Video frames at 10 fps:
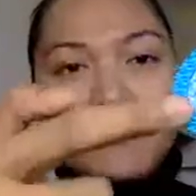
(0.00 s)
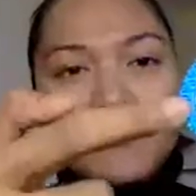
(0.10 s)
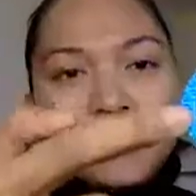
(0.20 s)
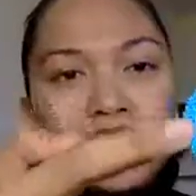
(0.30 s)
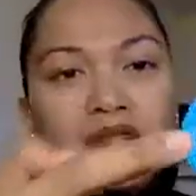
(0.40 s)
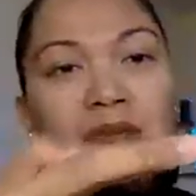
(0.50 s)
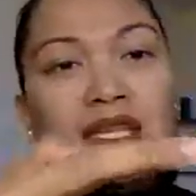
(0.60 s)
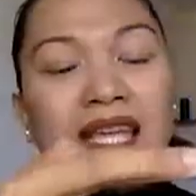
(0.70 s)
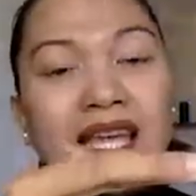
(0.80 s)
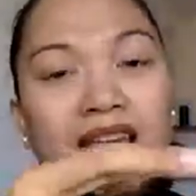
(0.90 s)

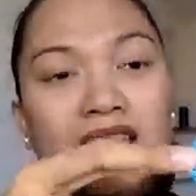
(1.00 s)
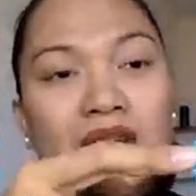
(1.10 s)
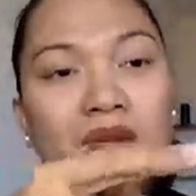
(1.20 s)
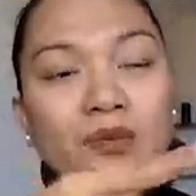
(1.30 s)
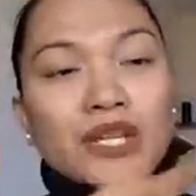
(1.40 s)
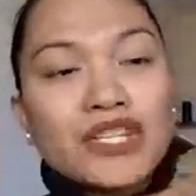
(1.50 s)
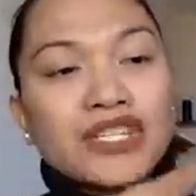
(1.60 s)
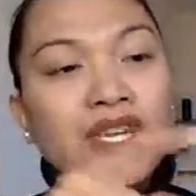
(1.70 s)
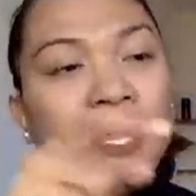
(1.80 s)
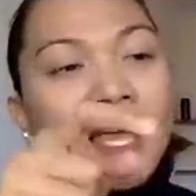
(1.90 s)
treatment head,
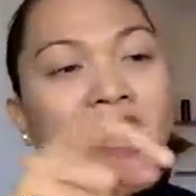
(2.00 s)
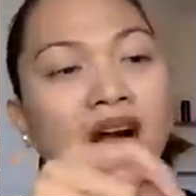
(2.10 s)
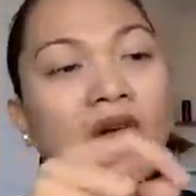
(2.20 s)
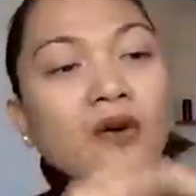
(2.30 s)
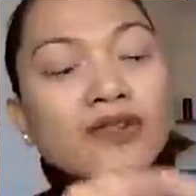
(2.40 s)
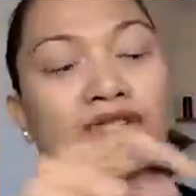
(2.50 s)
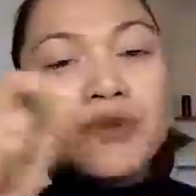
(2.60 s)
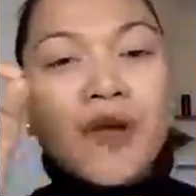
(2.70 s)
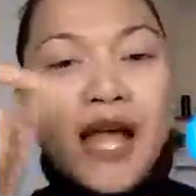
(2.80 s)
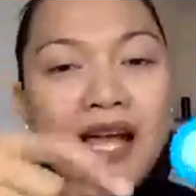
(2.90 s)
which
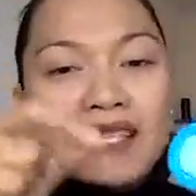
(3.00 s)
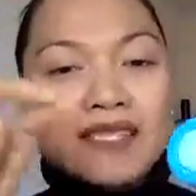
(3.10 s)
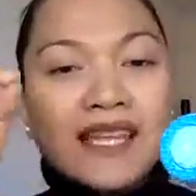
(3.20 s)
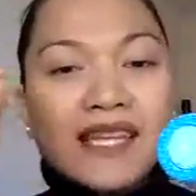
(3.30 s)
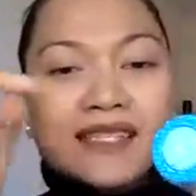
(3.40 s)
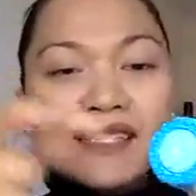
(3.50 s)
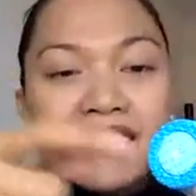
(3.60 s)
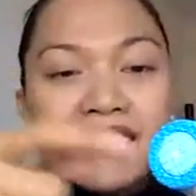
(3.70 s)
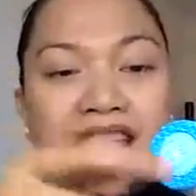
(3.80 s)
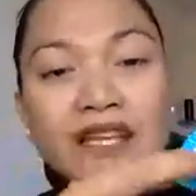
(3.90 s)
also has a
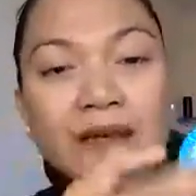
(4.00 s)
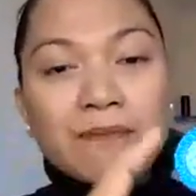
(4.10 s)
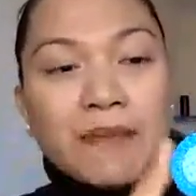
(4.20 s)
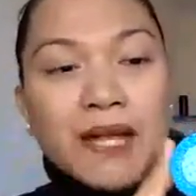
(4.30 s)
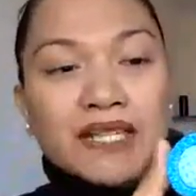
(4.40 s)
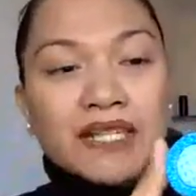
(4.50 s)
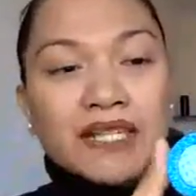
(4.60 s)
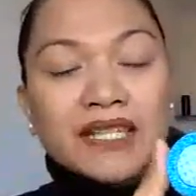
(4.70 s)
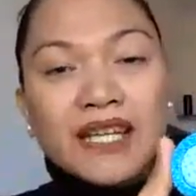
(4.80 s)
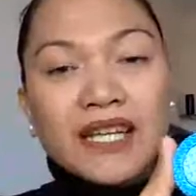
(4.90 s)
silver embedded
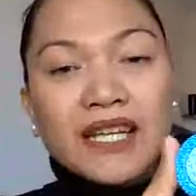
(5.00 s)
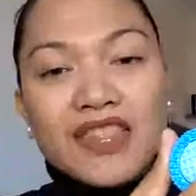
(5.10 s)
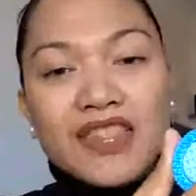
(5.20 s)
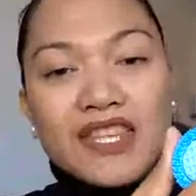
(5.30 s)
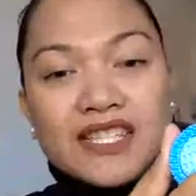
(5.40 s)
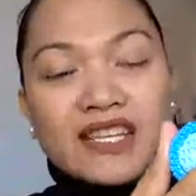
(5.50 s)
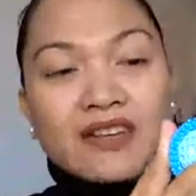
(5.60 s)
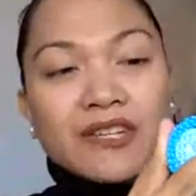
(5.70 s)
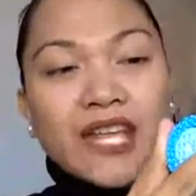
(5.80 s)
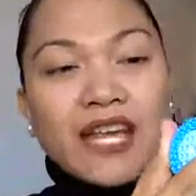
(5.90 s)
in the
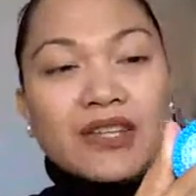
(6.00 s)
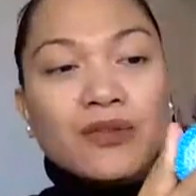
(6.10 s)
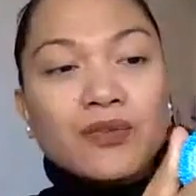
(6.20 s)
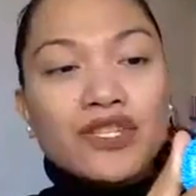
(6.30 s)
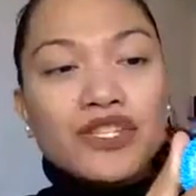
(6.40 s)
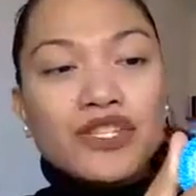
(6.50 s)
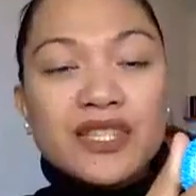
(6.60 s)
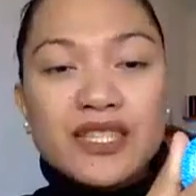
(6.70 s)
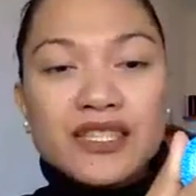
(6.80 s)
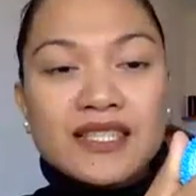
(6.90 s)
silicone head, which
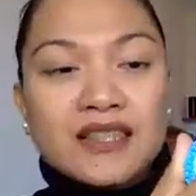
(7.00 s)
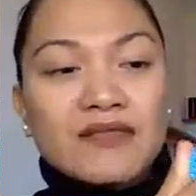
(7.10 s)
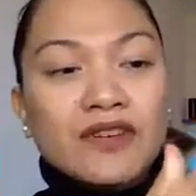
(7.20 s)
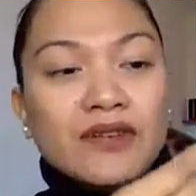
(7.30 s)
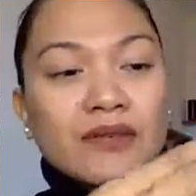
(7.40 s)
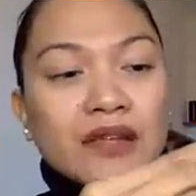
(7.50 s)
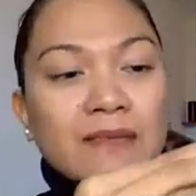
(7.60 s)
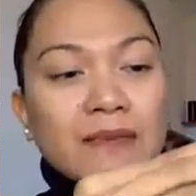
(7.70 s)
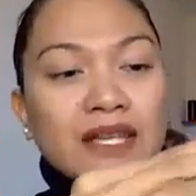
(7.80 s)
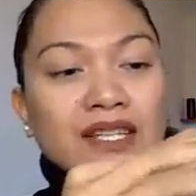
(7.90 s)
this silver
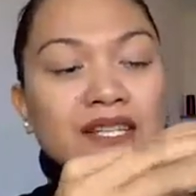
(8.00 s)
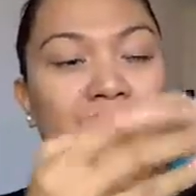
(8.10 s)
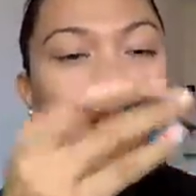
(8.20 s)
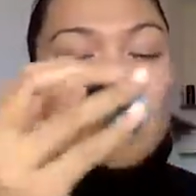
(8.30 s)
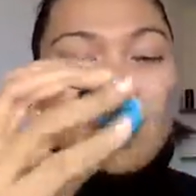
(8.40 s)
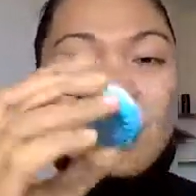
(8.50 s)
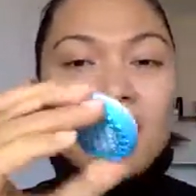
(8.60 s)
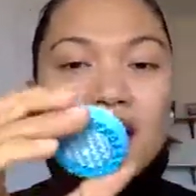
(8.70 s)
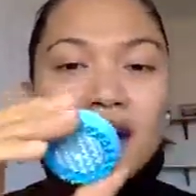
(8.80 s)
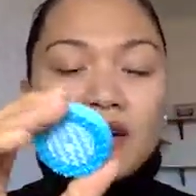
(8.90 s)
embedded,
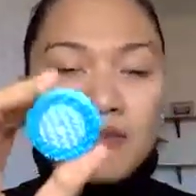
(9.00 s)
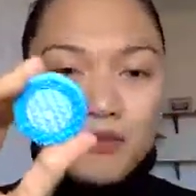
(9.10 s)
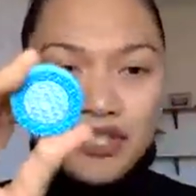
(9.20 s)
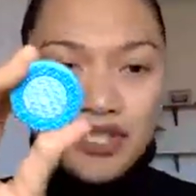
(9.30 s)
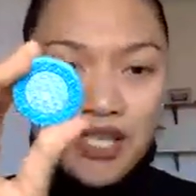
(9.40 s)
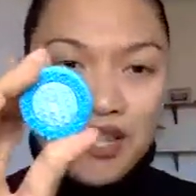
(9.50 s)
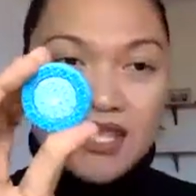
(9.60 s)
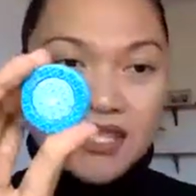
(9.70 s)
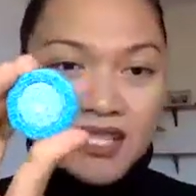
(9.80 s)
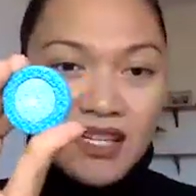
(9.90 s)
which is in
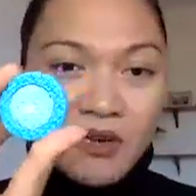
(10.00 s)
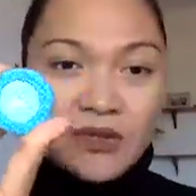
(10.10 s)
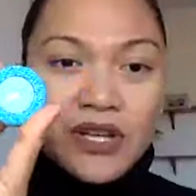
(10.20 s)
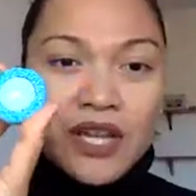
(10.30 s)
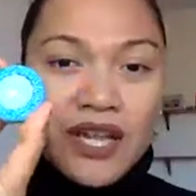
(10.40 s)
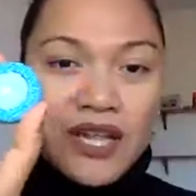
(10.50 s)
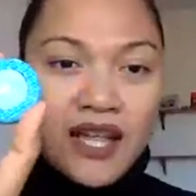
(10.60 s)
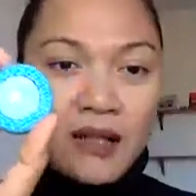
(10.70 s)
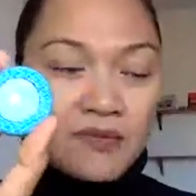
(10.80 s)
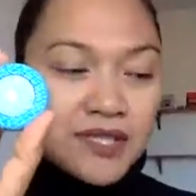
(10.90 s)
the silicone,
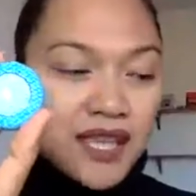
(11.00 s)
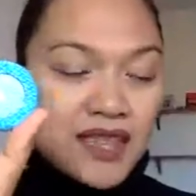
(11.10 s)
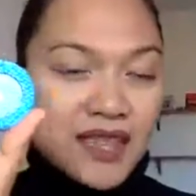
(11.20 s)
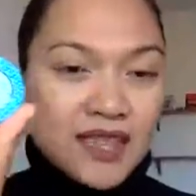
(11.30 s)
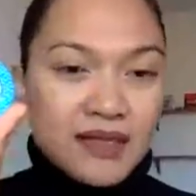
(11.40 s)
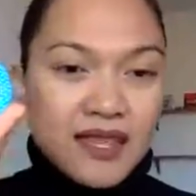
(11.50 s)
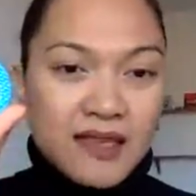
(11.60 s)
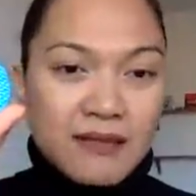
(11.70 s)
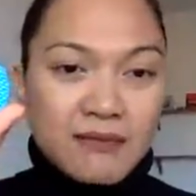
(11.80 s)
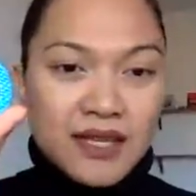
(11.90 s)
helps in
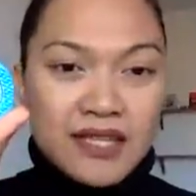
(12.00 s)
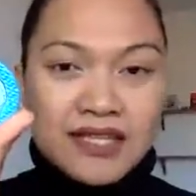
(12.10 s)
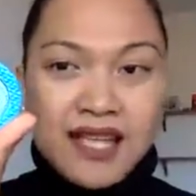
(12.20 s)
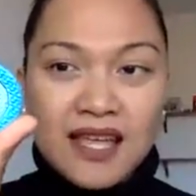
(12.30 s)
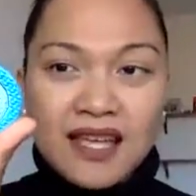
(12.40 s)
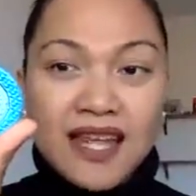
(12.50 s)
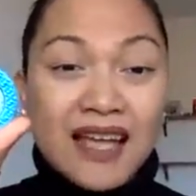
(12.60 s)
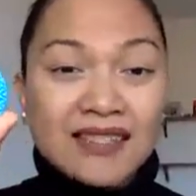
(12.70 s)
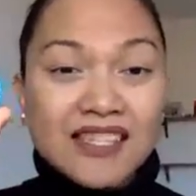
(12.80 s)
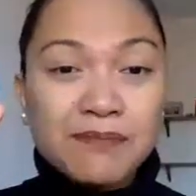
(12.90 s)
it
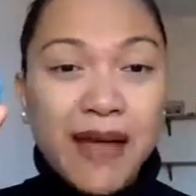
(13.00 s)
has this